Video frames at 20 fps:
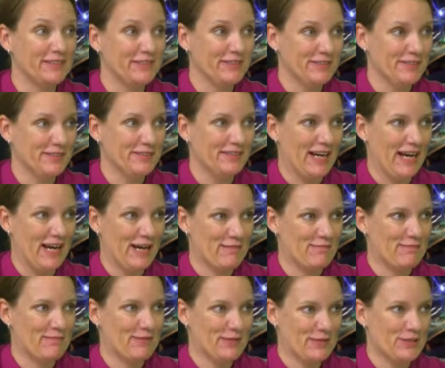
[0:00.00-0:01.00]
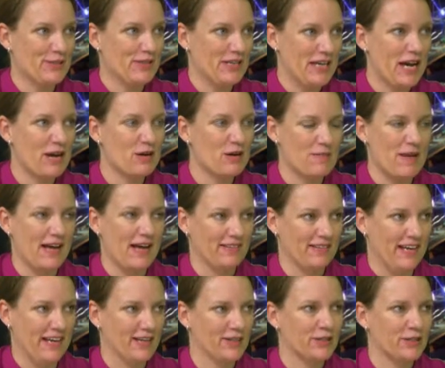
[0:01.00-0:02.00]
to hear about
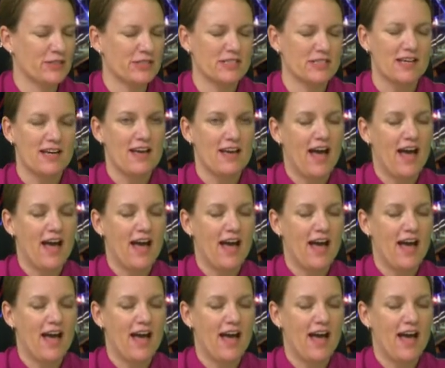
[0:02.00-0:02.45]
that, because